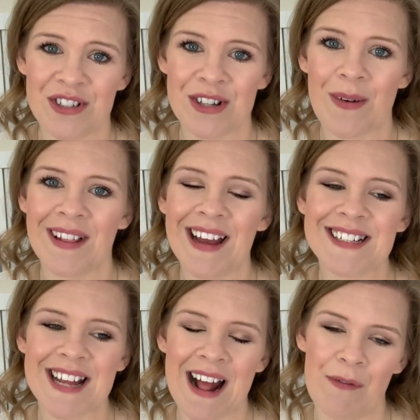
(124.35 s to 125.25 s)
So I like
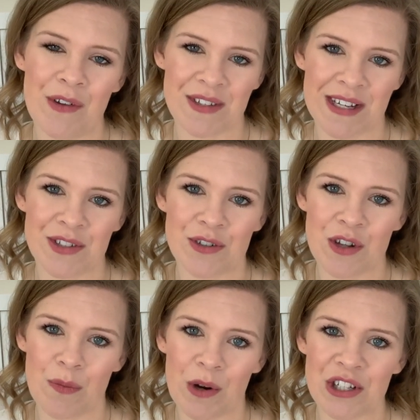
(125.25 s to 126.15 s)
to have those extra
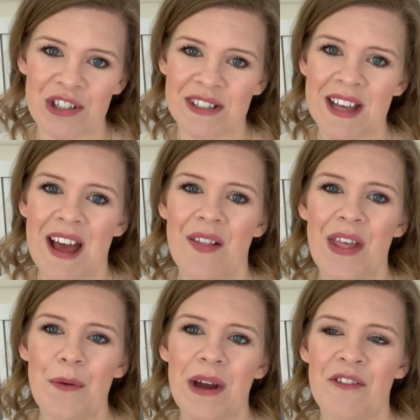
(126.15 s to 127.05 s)
toothbrushes.
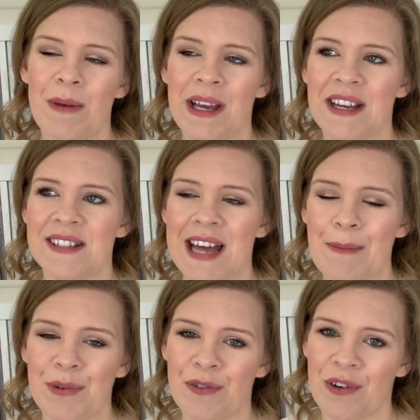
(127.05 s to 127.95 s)
That way, if my guests
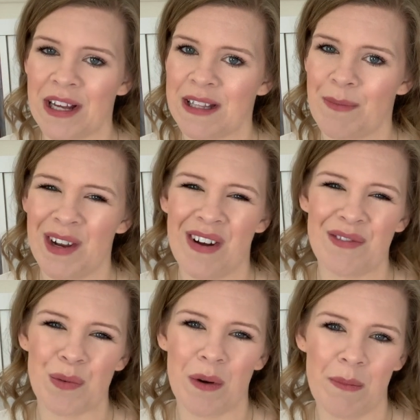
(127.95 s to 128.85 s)
happen to forget them, they don't have
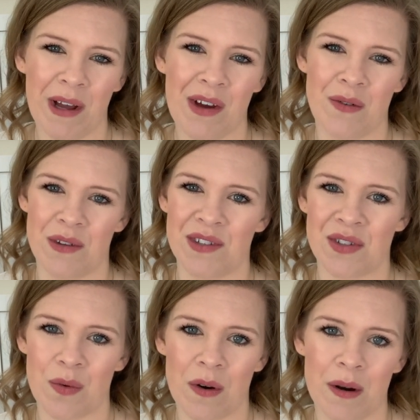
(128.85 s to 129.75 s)
to worry about going to the
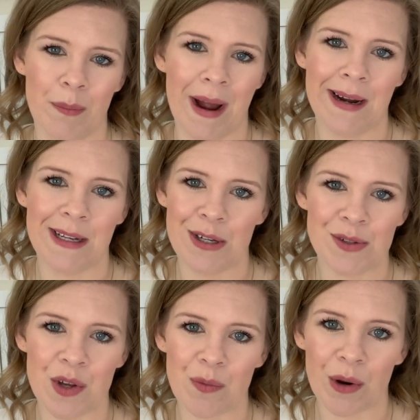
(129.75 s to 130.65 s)
store and buying a new
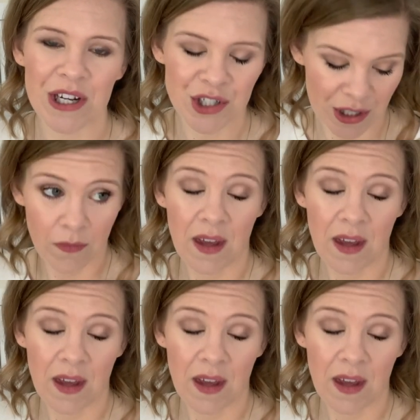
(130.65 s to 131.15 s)
toothbrush.